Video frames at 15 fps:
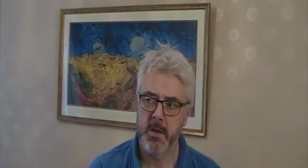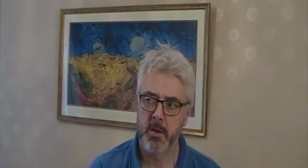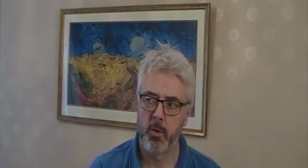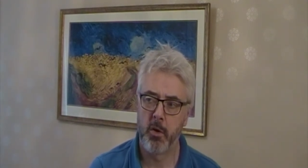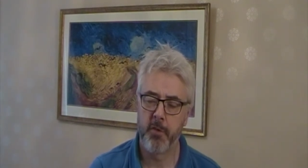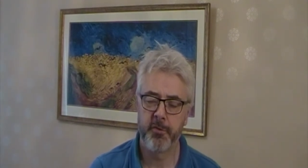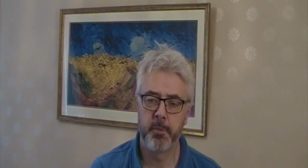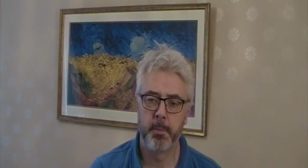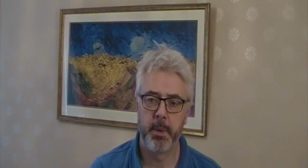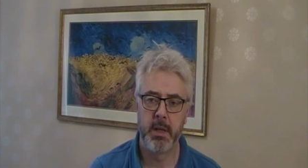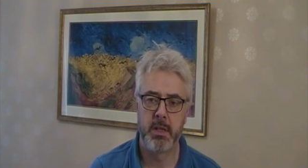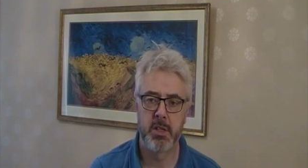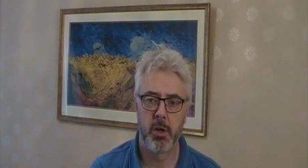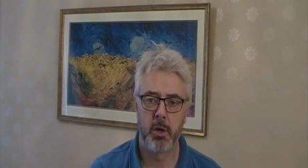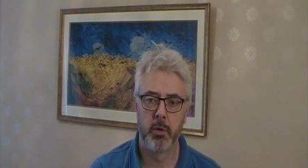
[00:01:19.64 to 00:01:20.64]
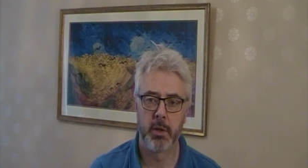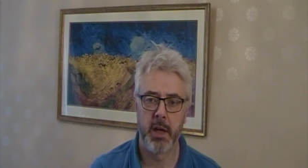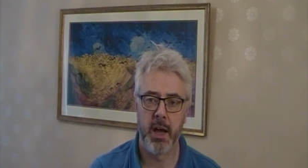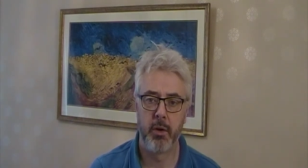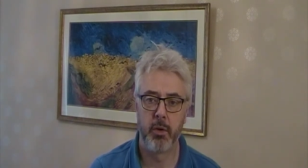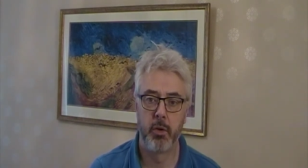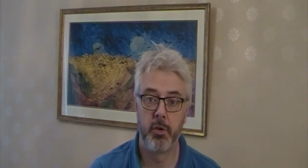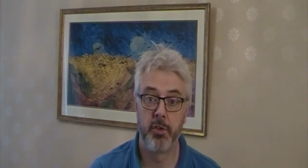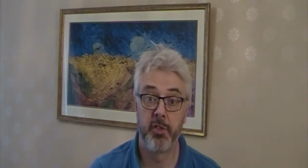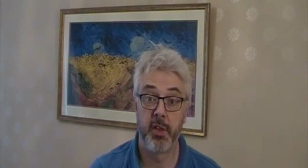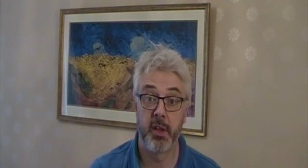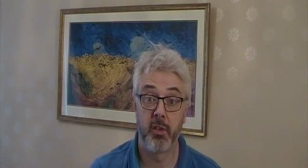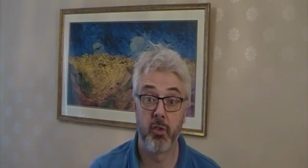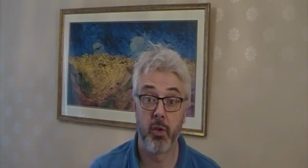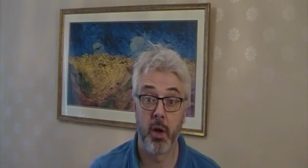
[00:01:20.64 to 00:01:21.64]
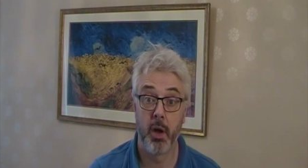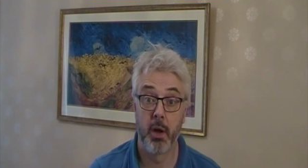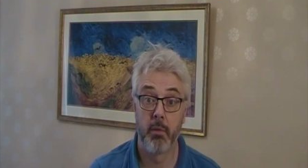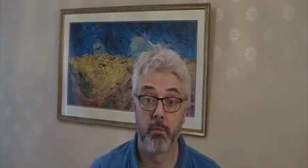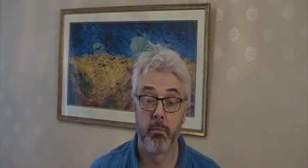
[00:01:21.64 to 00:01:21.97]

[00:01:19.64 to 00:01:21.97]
We're often being told how good things are,